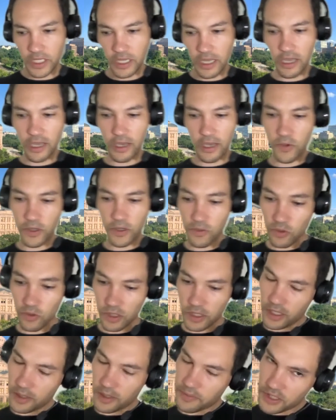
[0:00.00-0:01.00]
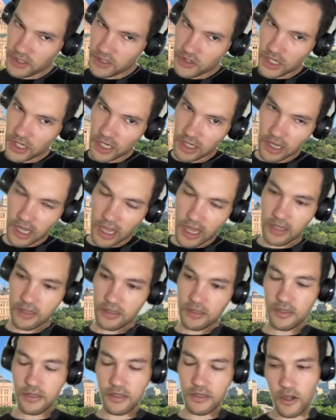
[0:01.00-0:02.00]
And we really appreciate that.
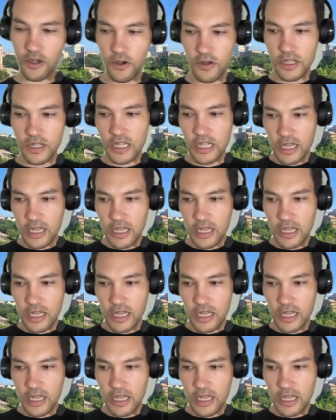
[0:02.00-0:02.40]
So